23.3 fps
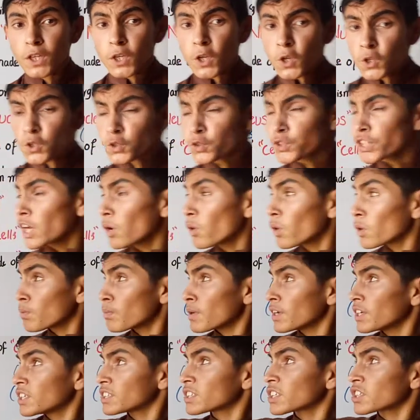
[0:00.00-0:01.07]
So today our
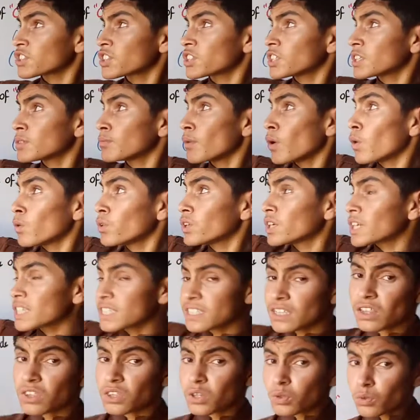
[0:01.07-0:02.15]
main discussion is about the
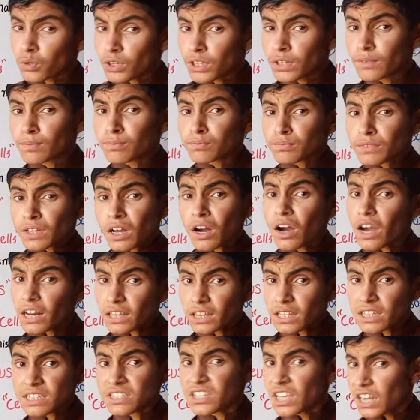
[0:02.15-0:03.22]
cell theory or
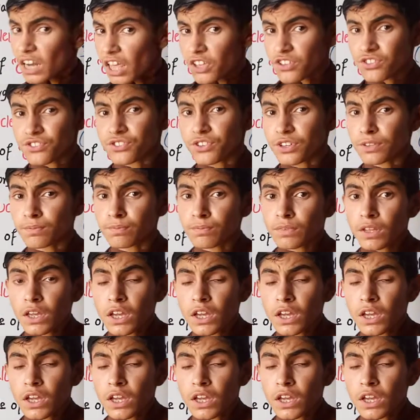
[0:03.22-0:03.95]
the cell history.